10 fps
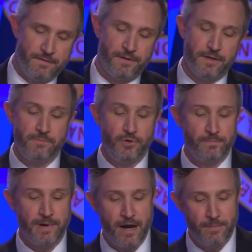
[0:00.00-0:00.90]
For the
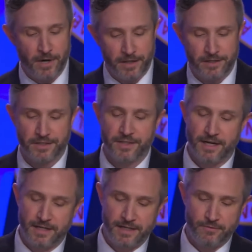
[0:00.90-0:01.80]
immune biomarker
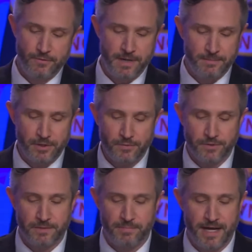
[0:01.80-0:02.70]
study, crew members
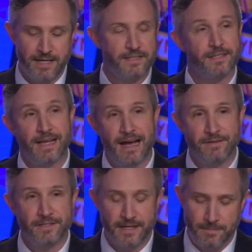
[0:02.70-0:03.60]
will supply
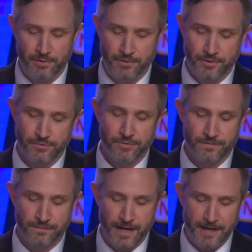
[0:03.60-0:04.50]
saliva samples through the
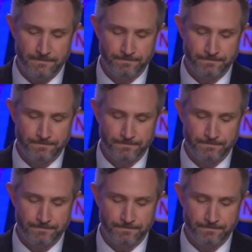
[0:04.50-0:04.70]
flight,